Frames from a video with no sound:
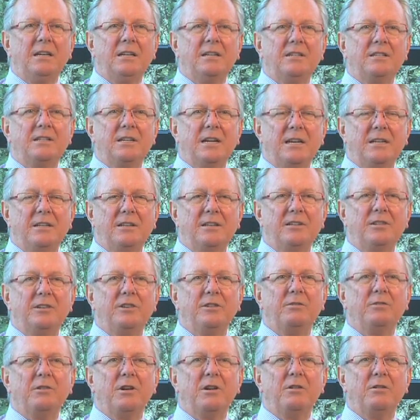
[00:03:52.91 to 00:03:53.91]
intended
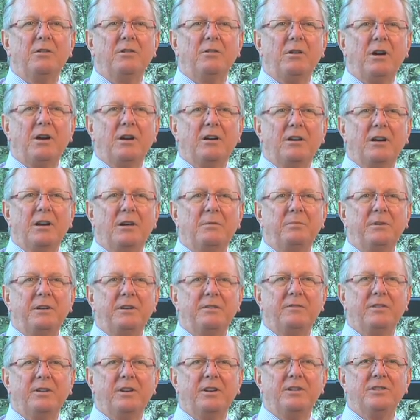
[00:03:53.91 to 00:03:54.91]
to grow our company
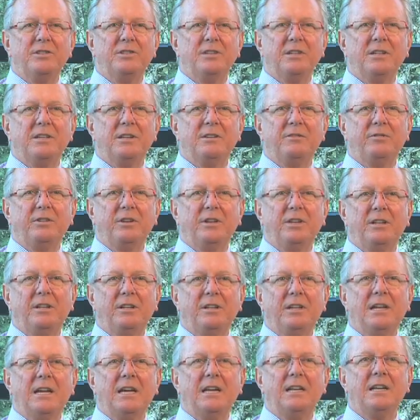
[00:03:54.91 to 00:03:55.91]
very
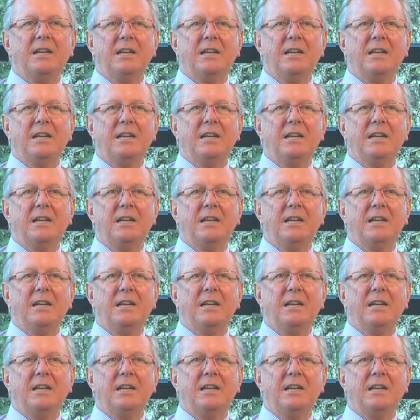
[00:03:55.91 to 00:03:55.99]
significantly, and